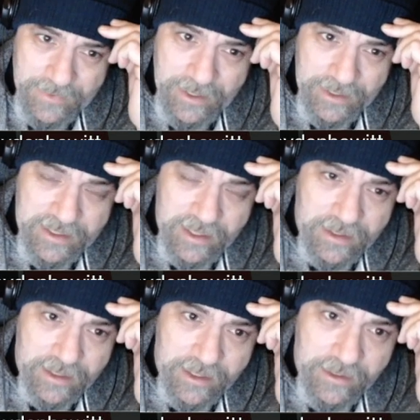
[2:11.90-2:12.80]

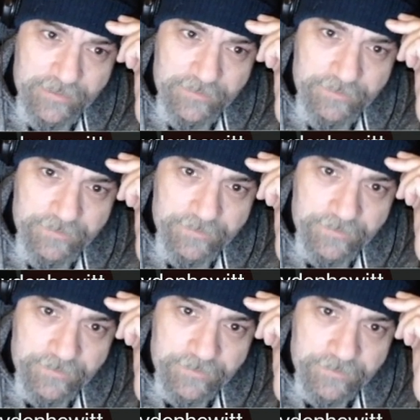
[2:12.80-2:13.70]

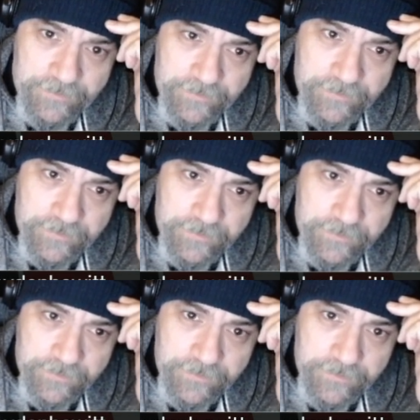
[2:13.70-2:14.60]

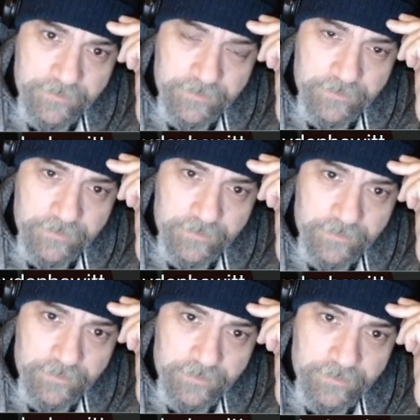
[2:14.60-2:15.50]

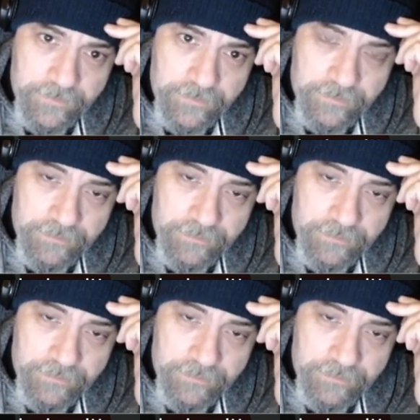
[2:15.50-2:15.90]
[no speech]